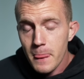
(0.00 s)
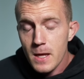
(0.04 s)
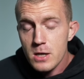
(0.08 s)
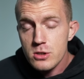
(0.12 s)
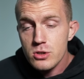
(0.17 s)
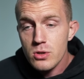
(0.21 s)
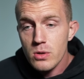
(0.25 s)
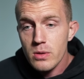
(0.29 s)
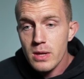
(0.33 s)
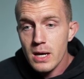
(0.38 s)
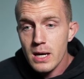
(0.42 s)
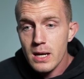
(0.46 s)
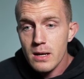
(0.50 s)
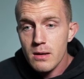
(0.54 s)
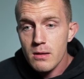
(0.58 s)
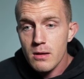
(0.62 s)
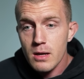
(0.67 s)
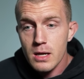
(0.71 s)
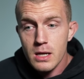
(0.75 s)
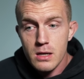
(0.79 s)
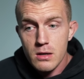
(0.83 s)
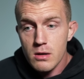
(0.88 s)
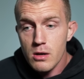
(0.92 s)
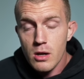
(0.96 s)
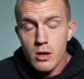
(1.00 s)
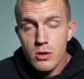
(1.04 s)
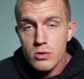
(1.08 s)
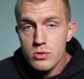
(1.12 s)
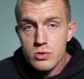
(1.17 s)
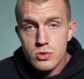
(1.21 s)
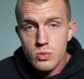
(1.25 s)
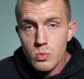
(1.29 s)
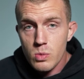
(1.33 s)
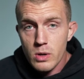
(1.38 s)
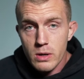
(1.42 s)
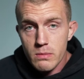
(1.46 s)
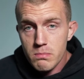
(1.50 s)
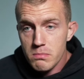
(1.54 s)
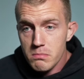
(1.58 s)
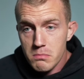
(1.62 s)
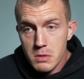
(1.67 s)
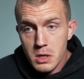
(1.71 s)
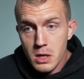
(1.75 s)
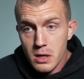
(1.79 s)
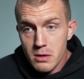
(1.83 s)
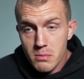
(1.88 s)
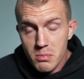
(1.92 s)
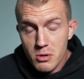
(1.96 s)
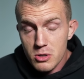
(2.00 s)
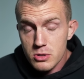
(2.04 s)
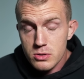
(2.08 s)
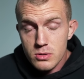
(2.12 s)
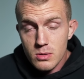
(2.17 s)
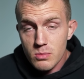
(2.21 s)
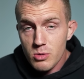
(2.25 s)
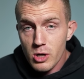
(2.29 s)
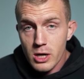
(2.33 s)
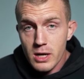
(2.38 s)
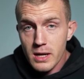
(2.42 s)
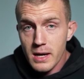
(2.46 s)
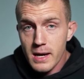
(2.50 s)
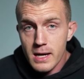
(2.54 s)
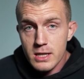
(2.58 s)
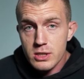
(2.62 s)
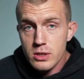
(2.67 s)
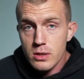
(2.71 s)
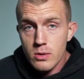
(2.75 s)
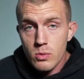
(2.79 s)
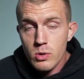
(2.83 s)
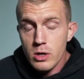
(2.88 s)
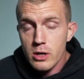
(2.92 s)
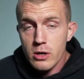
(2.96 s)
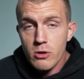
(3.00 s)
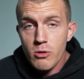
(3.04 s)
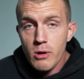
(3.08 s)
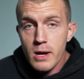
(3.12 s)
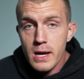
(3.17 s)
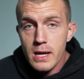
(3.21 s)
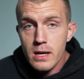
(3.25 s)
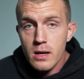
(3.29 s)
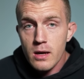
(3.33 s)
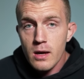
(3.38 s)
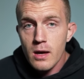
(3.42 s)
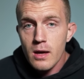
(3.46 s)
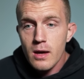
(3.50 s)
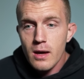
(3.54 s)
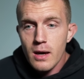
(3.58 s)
so that it knows what kind of personal brand I actually want to create.